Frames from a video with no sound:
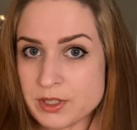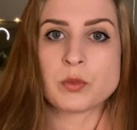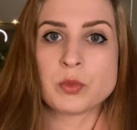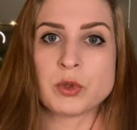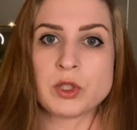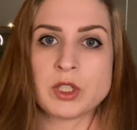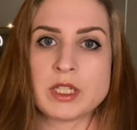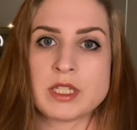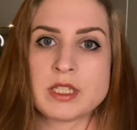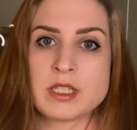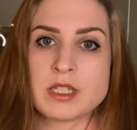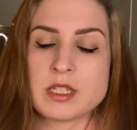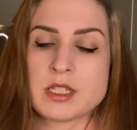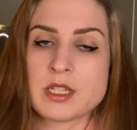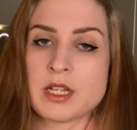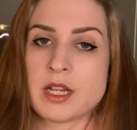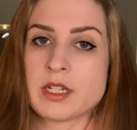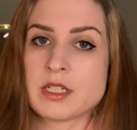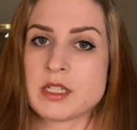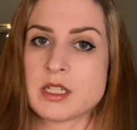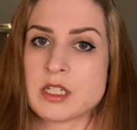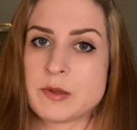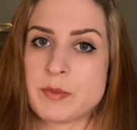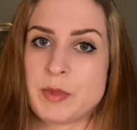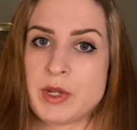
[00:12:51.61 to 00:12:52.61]
Police decided to
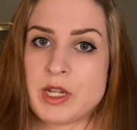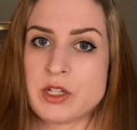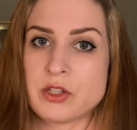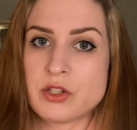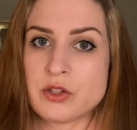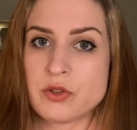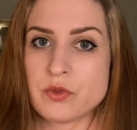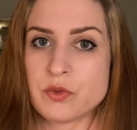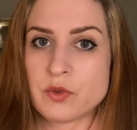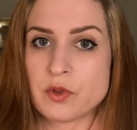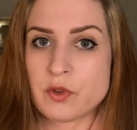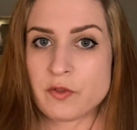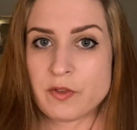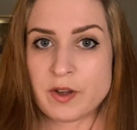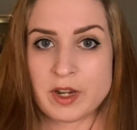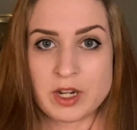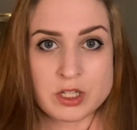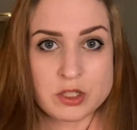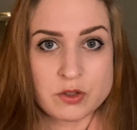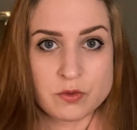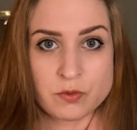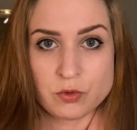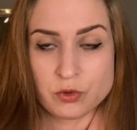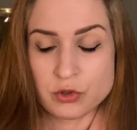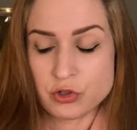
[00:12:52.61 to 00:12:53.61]
speak to the
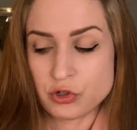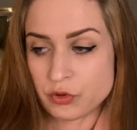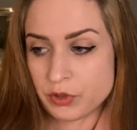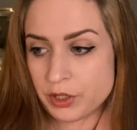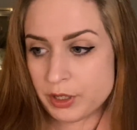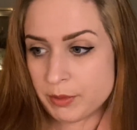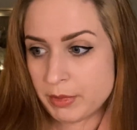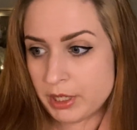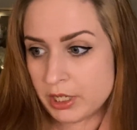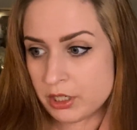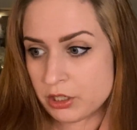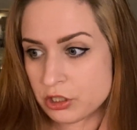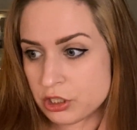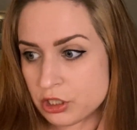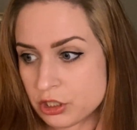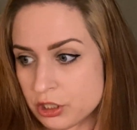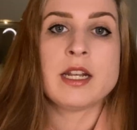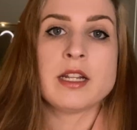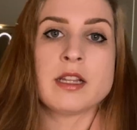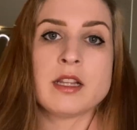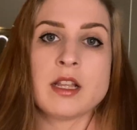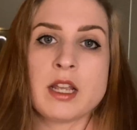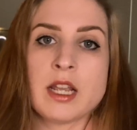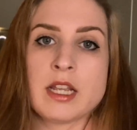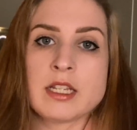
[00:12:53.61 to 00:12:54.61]
fast food joint manager.
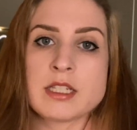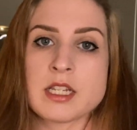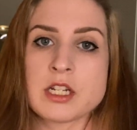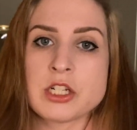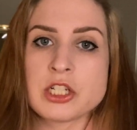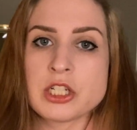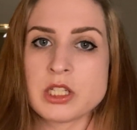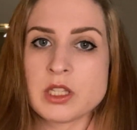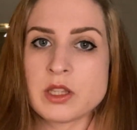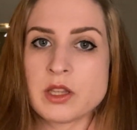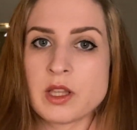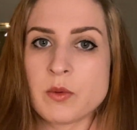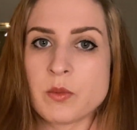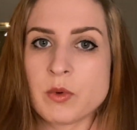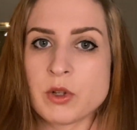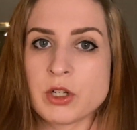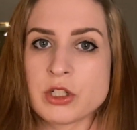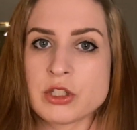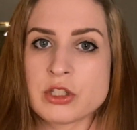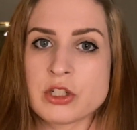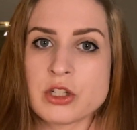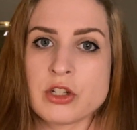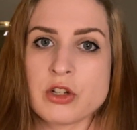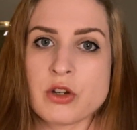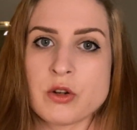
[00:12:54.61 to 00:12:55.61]
And essentially, they wanted
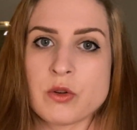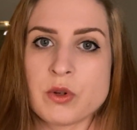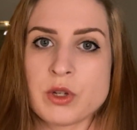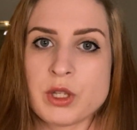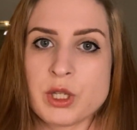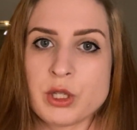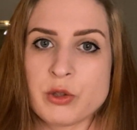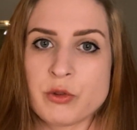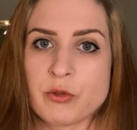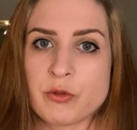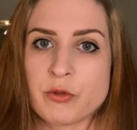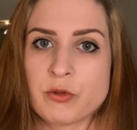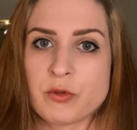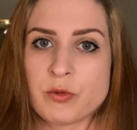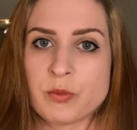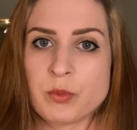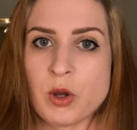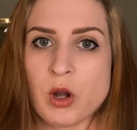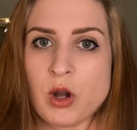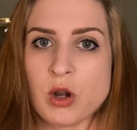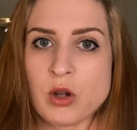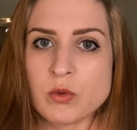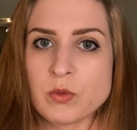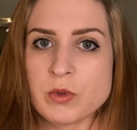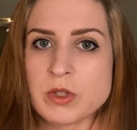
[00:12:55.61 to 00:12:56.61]
to know if
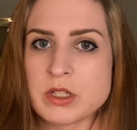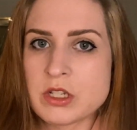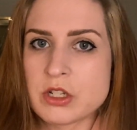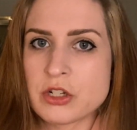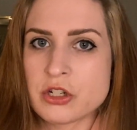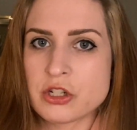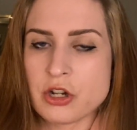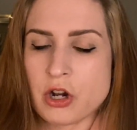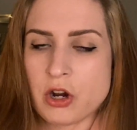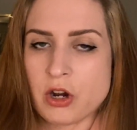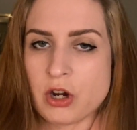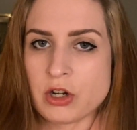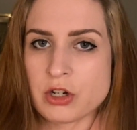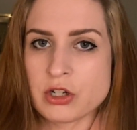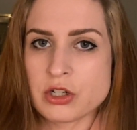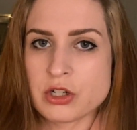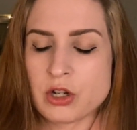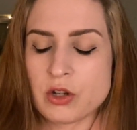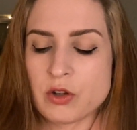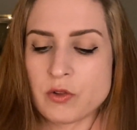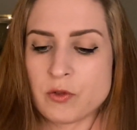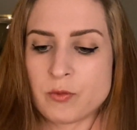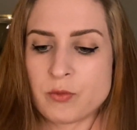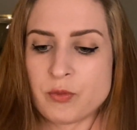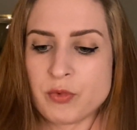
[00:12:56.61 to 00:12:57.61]
Paul was in charge
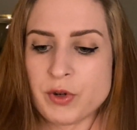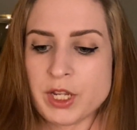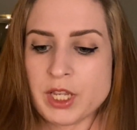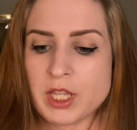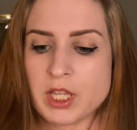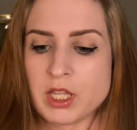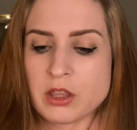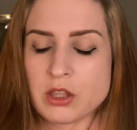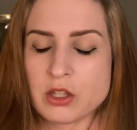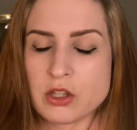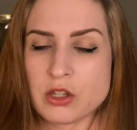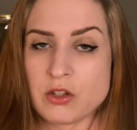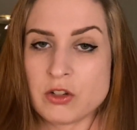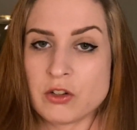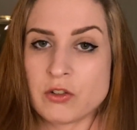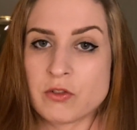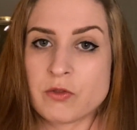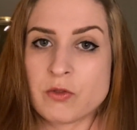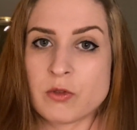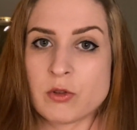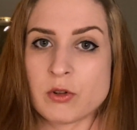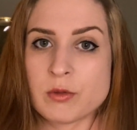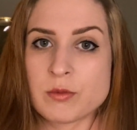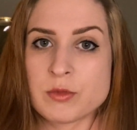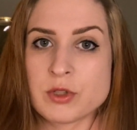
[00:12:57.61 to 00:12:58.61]
of bringing the
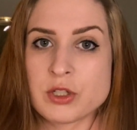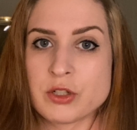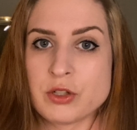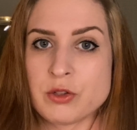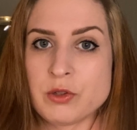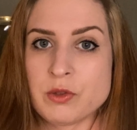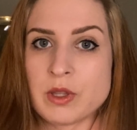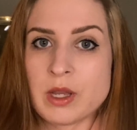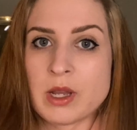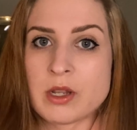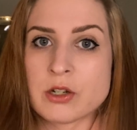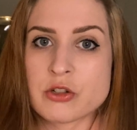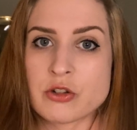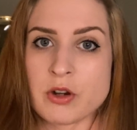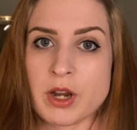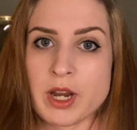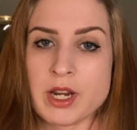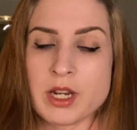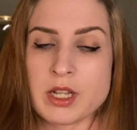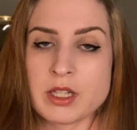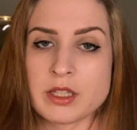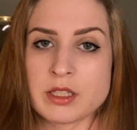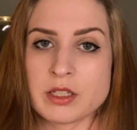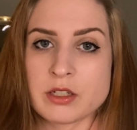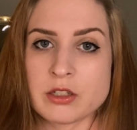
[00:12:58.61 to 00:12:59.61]
uniforms to that dry
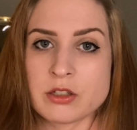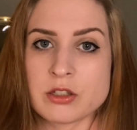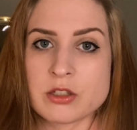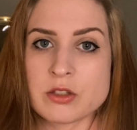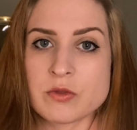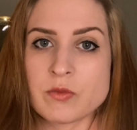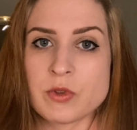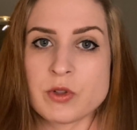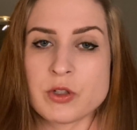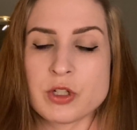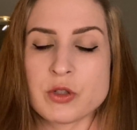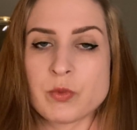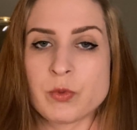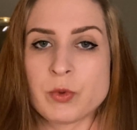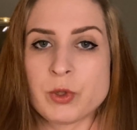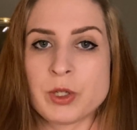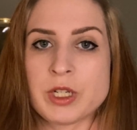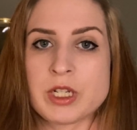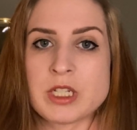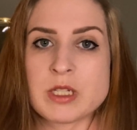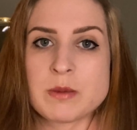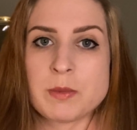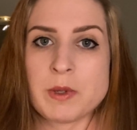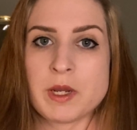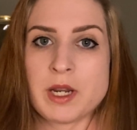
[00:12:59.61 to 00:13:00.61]
cleaners, which would
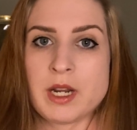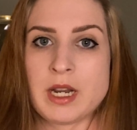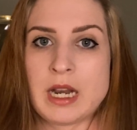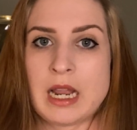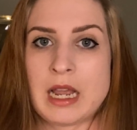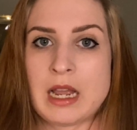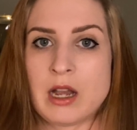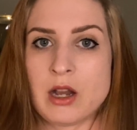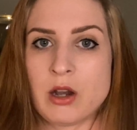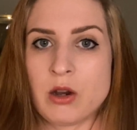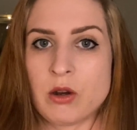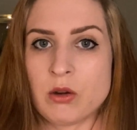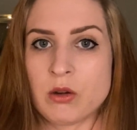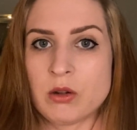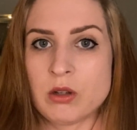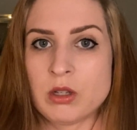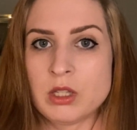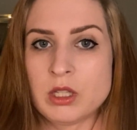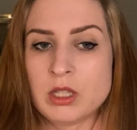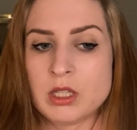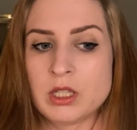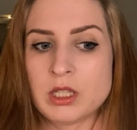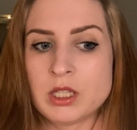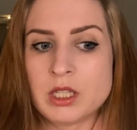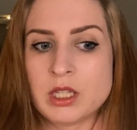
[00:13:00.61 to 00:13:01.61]
explain how
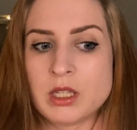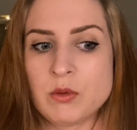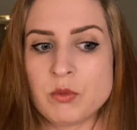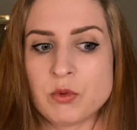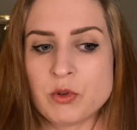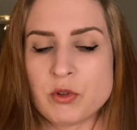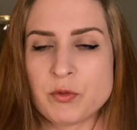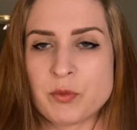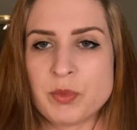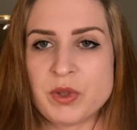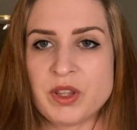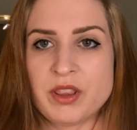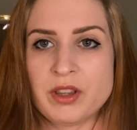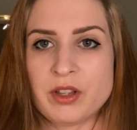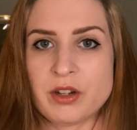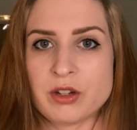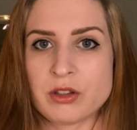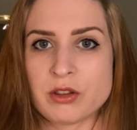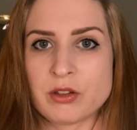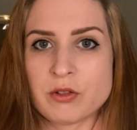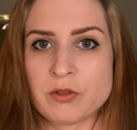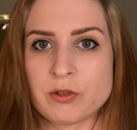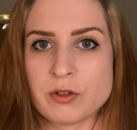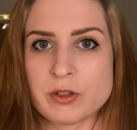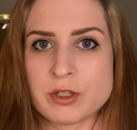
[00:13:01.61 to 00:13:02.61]
he would have been there in the
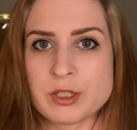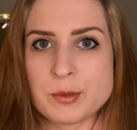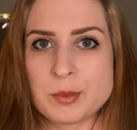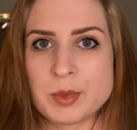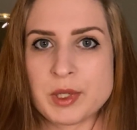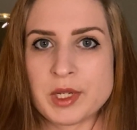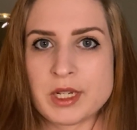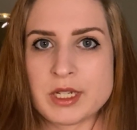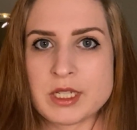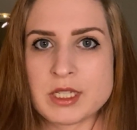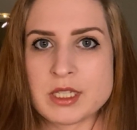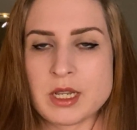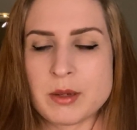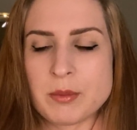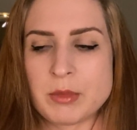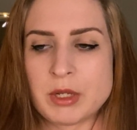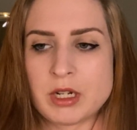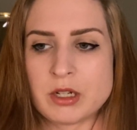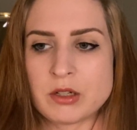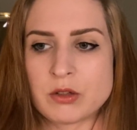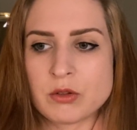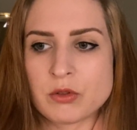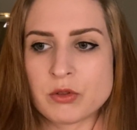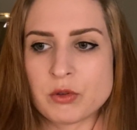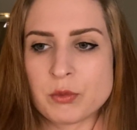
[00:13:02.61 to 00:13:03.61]
first place. I mean, I
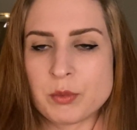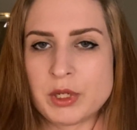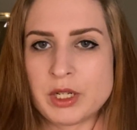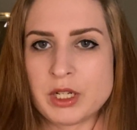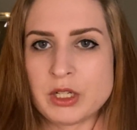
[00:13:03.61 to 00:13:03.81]
don't know many